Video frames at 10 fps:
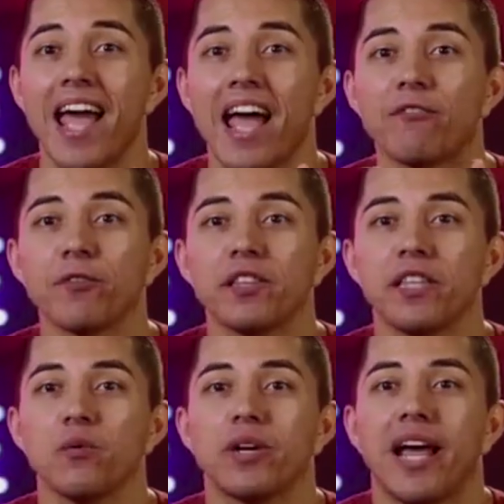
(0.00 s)

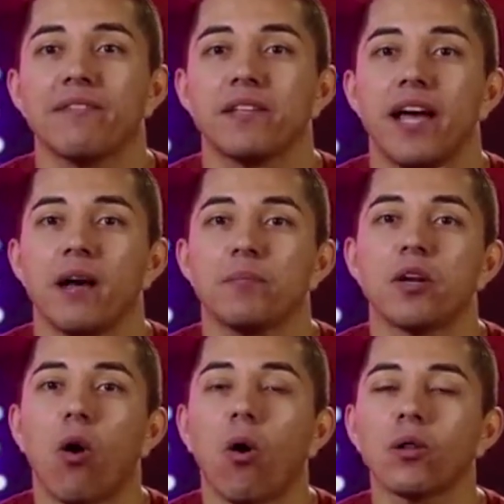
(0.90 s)
Everything would have to happen
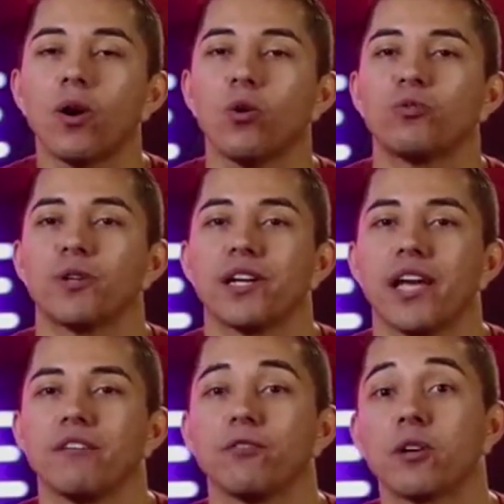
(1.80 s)
all over
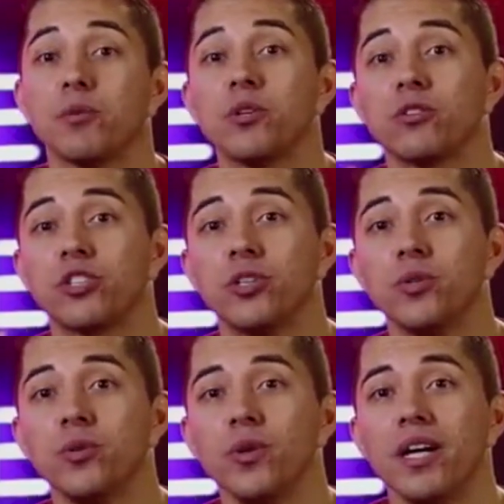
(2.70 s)
again for computer
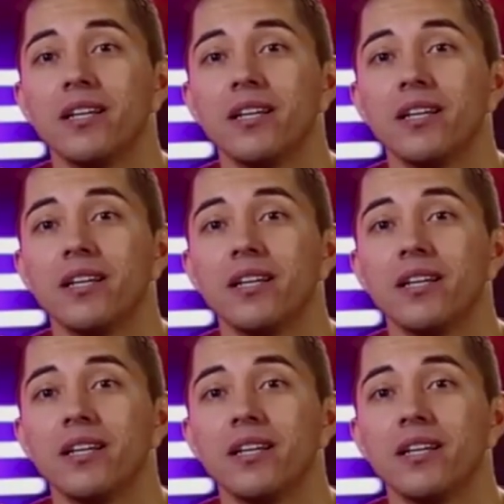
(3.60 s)
2